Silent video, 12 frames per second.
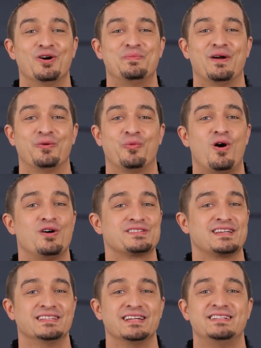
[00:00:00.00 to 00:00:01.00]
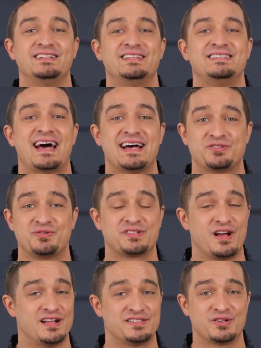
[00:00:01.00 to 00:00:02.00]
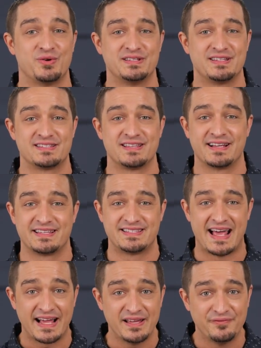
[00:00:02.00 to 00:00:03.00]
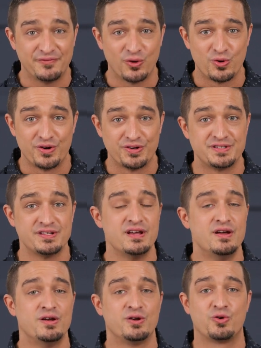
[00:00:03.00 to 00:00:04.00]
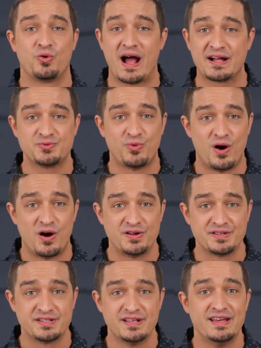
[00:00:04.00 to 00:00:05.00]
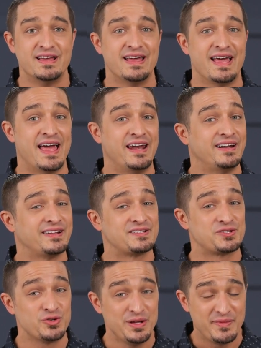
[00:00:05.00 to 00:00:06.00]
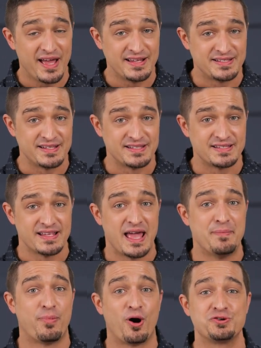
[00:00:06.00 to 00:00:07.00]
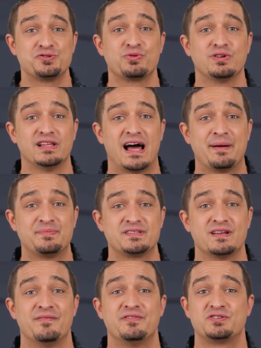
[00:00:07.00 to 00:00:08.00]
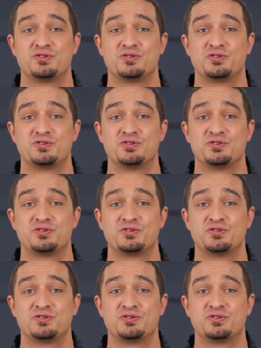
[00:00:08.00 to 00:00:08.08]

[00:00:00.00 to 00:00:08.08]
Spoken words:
load-bearing walls can lead to disastrous consequences like sagging floors, cracked walls, and in extreme cases, a partial collapse of the